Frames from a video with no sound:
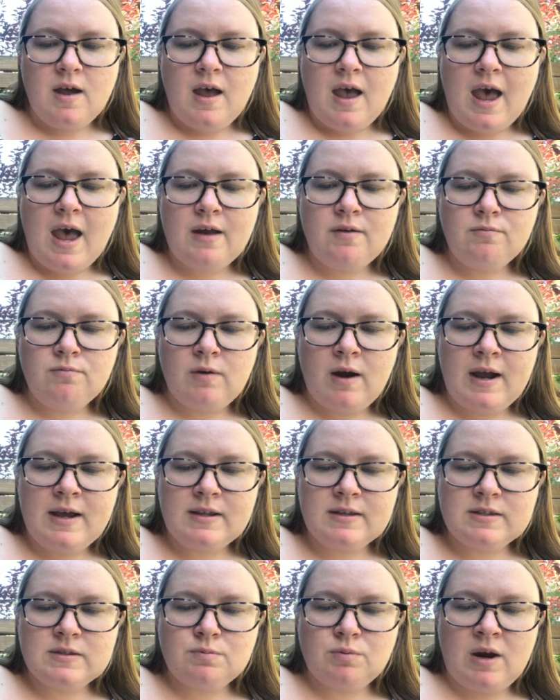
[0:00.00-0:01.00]
And right
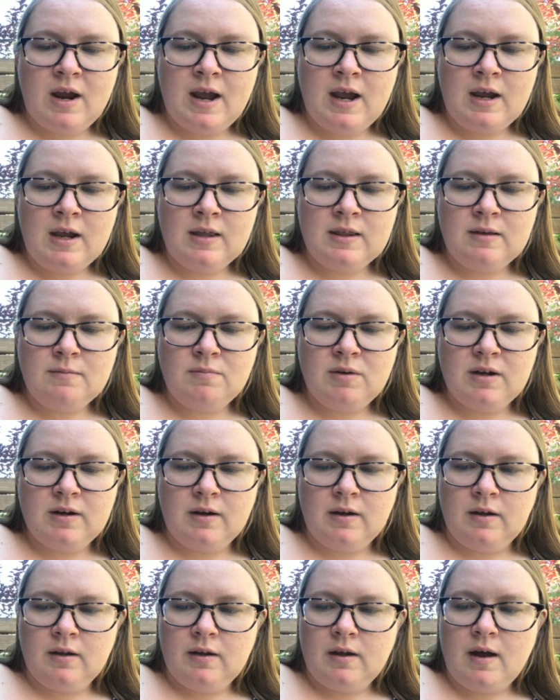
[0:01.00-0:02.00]
sprang in the
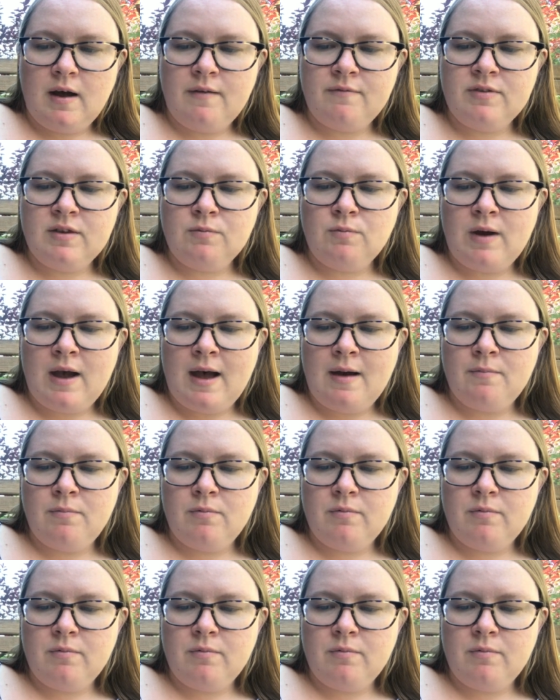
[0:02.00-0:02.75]
middle of the web